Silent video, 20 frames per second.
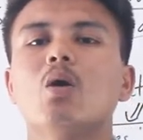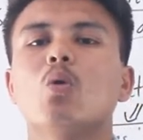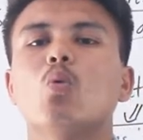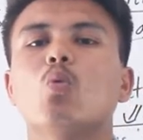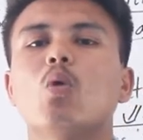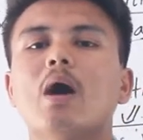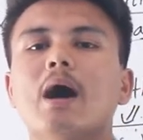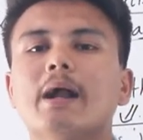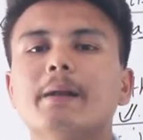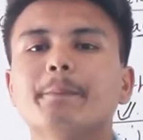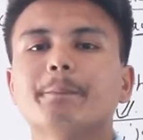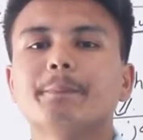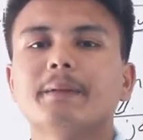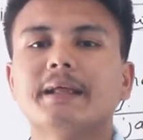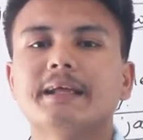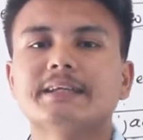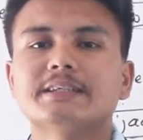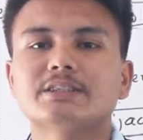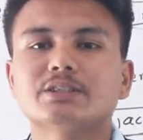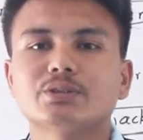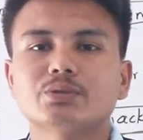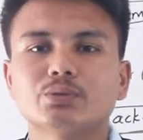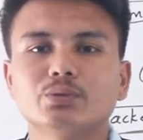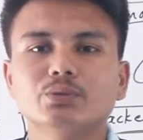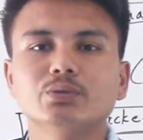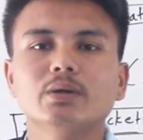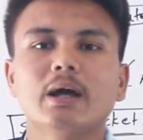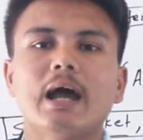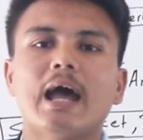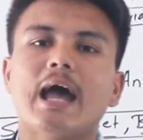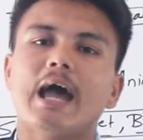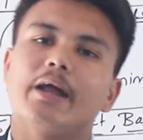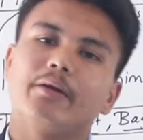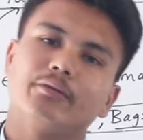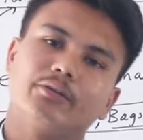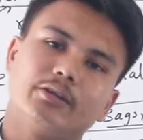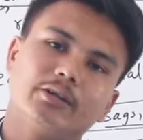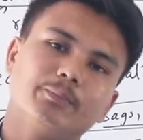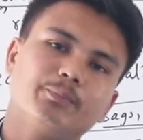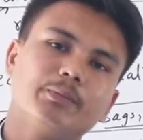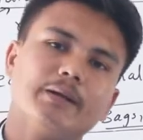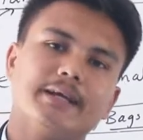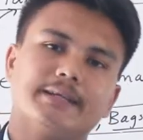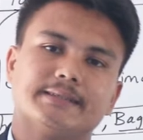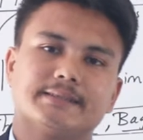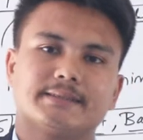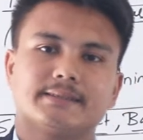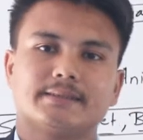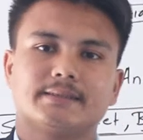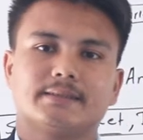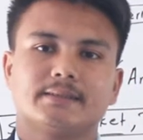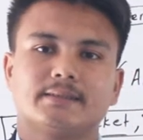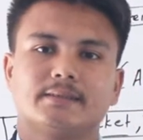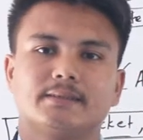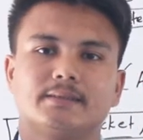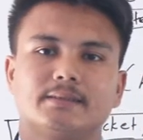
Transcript: one place to another place.